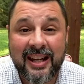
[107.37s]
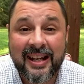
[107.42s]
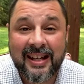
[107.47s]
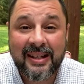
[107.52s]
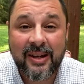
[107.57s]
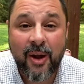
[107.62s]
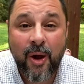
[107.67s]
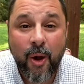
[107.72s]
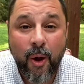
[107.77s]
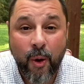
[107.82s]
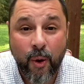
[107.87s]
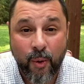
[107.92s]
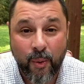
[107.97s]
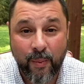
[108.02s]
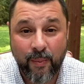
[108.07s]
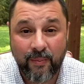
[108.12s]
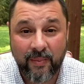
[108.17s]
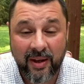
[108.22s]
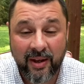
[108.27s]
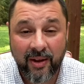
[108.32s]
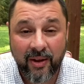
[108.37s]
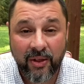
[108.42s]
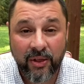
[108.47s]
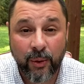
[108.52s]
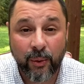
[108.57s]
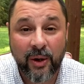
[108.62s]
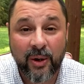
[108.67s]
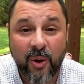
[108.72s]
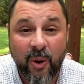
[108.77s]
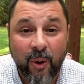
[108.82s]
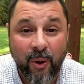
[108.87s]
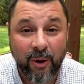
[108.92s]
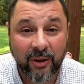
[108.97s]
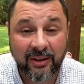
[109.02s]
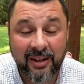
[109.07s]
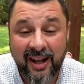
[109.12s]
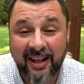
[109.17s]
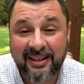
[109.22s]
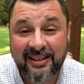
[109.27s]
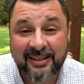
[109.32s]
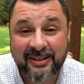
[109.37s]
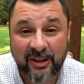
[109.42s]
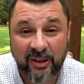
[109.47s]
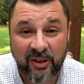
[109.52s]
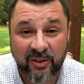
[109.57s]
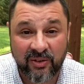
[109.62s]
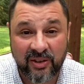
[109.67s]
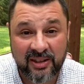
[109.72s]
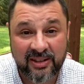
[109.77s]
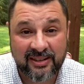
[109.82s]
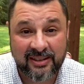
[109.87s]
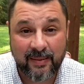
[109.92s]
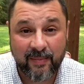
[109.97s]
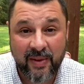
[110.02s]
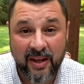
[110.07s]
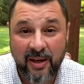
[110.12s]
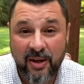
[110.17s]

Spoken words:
in home through an online service.